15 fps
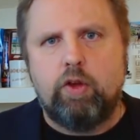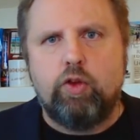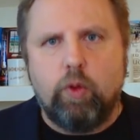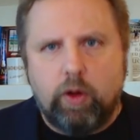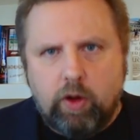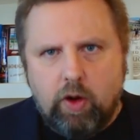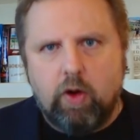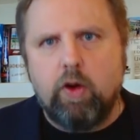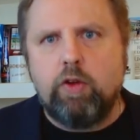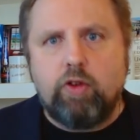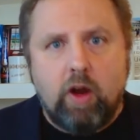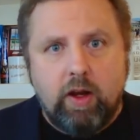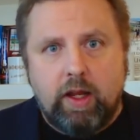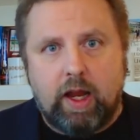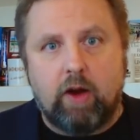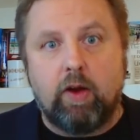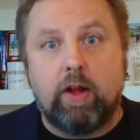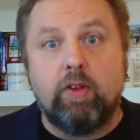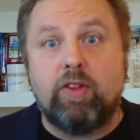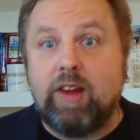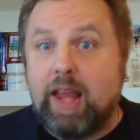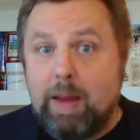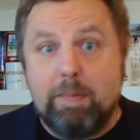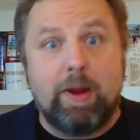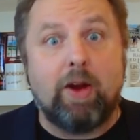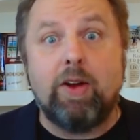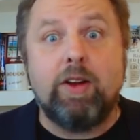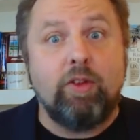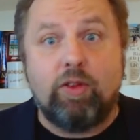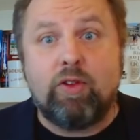to encourage Hungarians to get
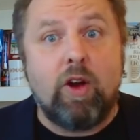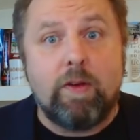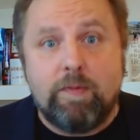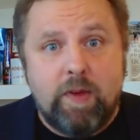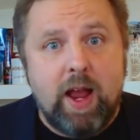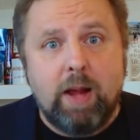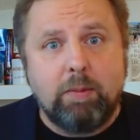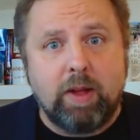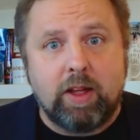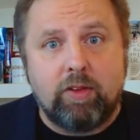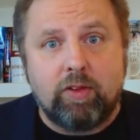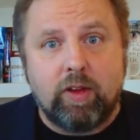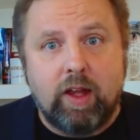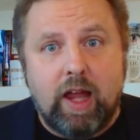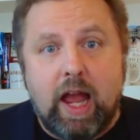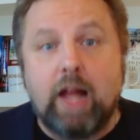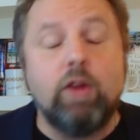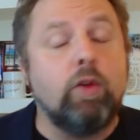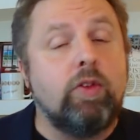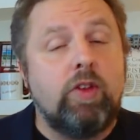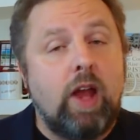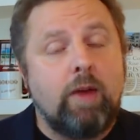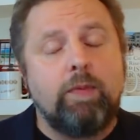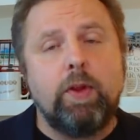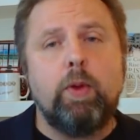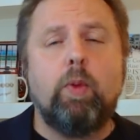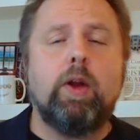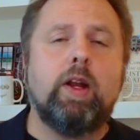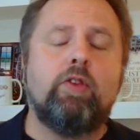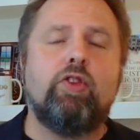married and start families. And you'll
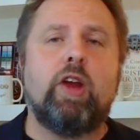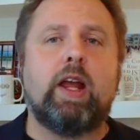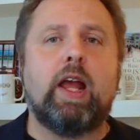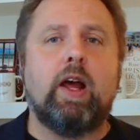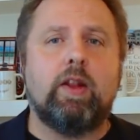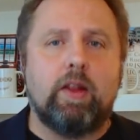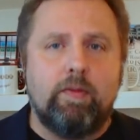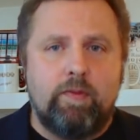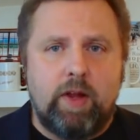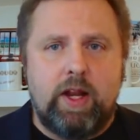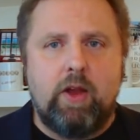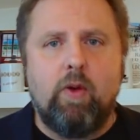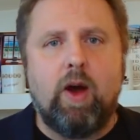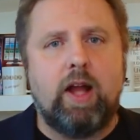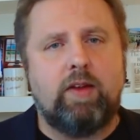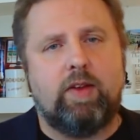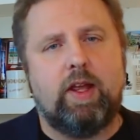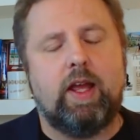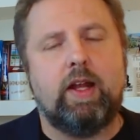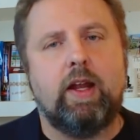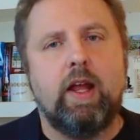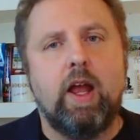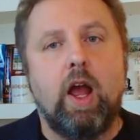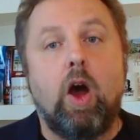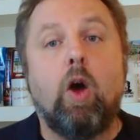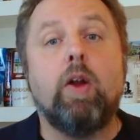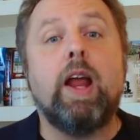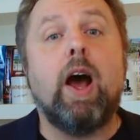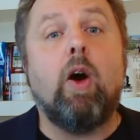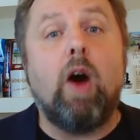definitely want to check out the video I did
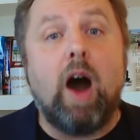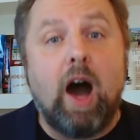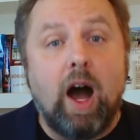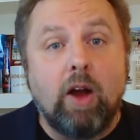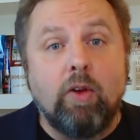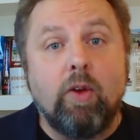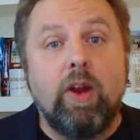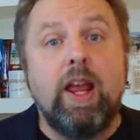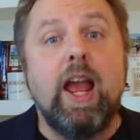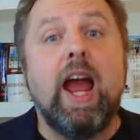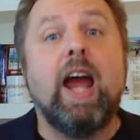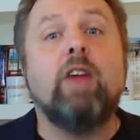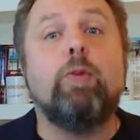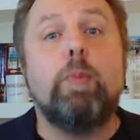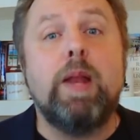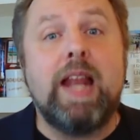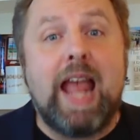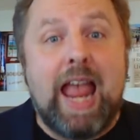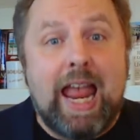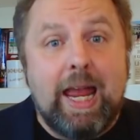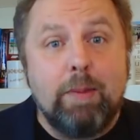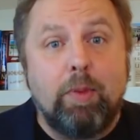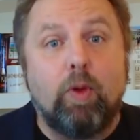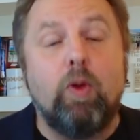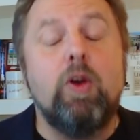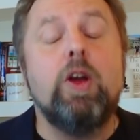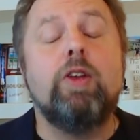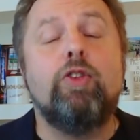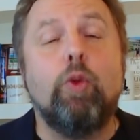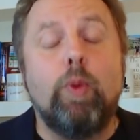on how Hungary has been able
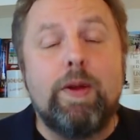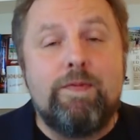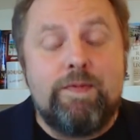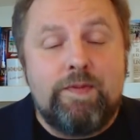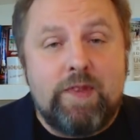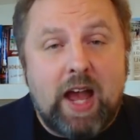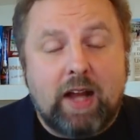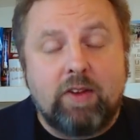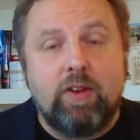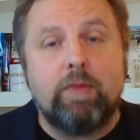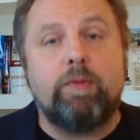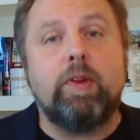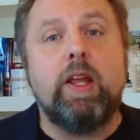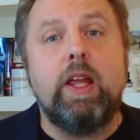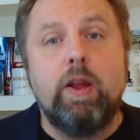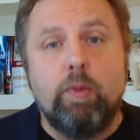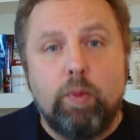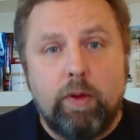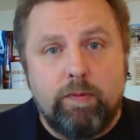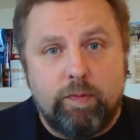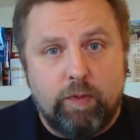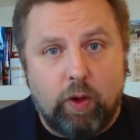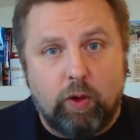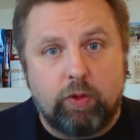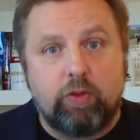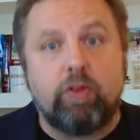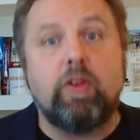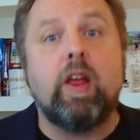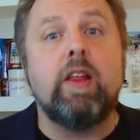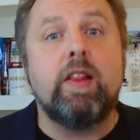to effectively
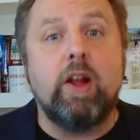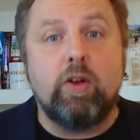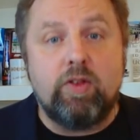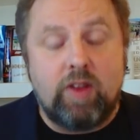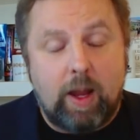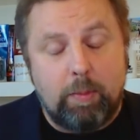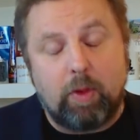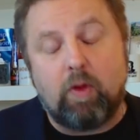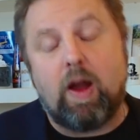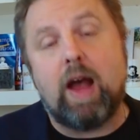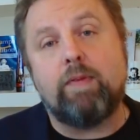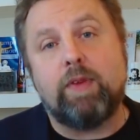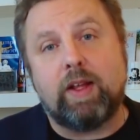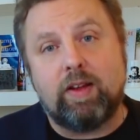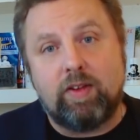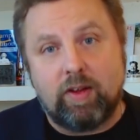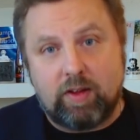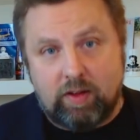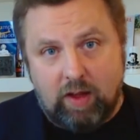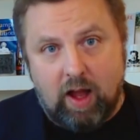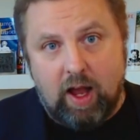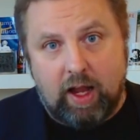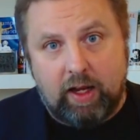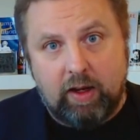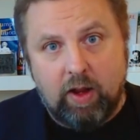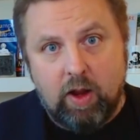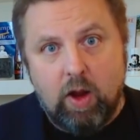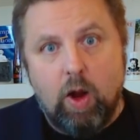reverse their demographic decline,